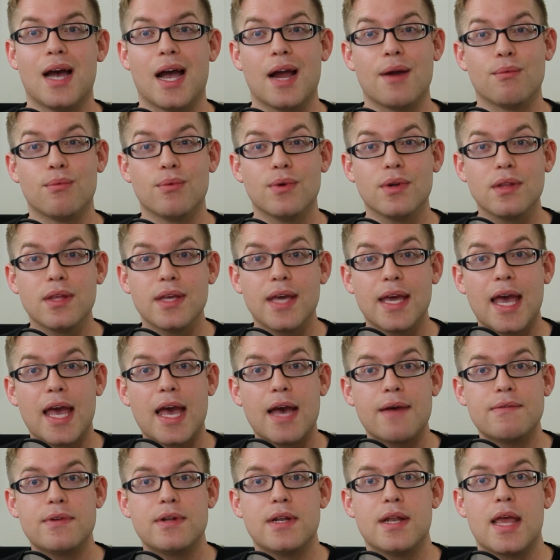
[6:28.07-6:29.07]
I really
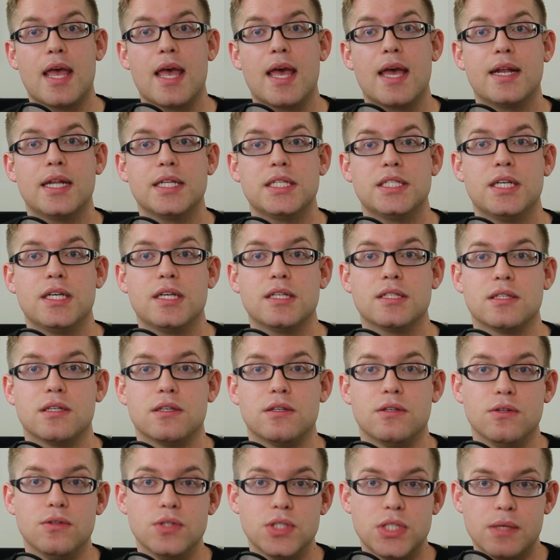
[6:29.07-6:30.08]
haven't had a chance to
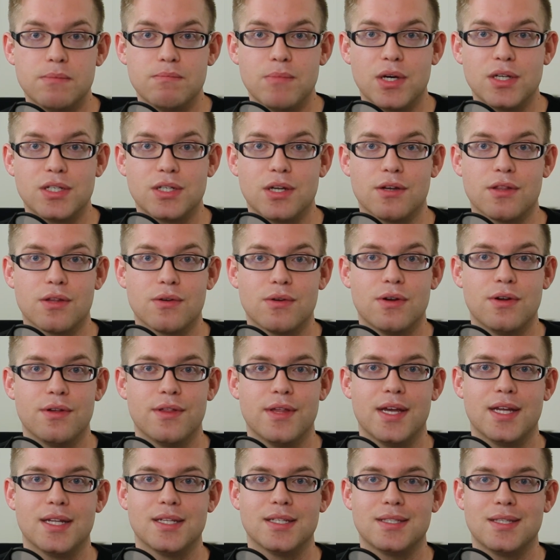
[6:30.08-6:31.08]
use it much other
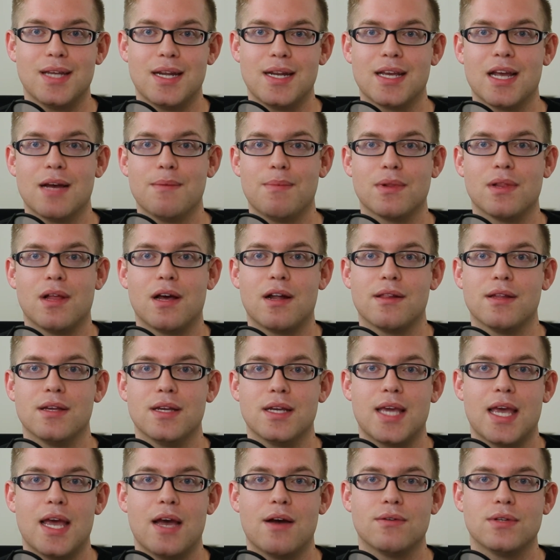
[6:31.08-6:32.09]
than setting up a lot of the
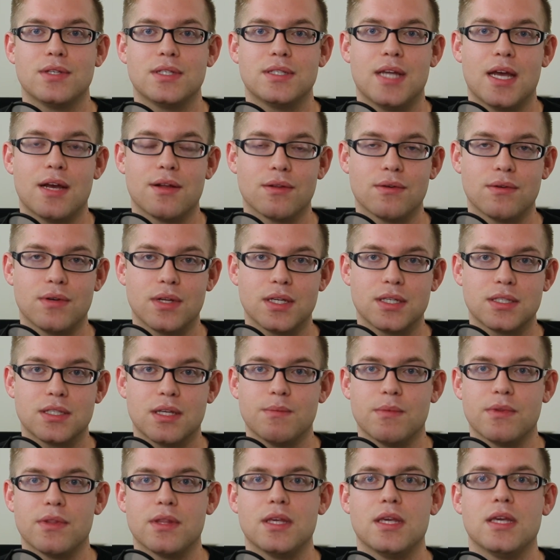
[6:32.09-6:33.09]
accounts, downloading
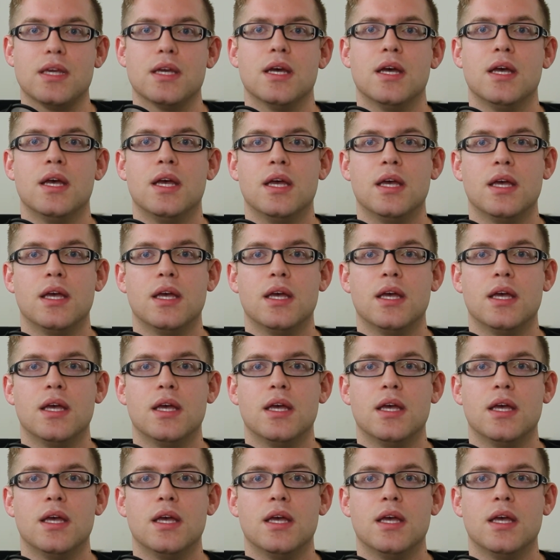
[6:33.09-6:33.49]
some of the,